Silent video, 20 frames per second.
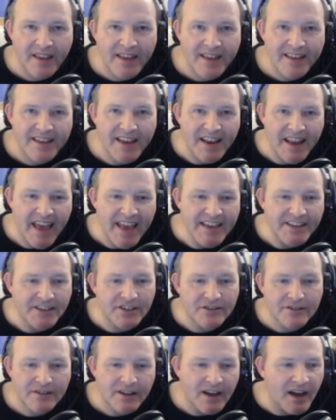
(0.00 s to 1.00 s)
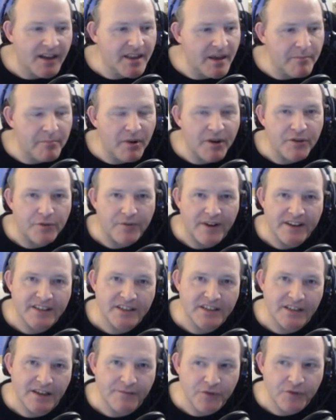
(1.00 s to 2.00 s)
8, and then buy the rest.
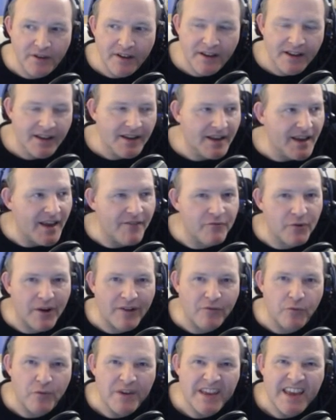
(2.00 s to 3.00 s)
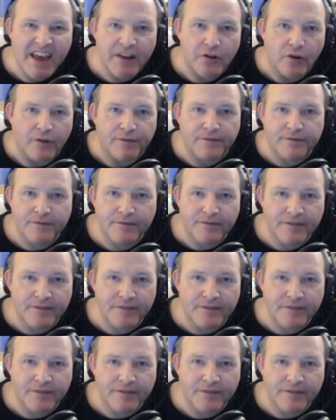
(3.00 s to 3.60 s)
If you want to have a weekend off,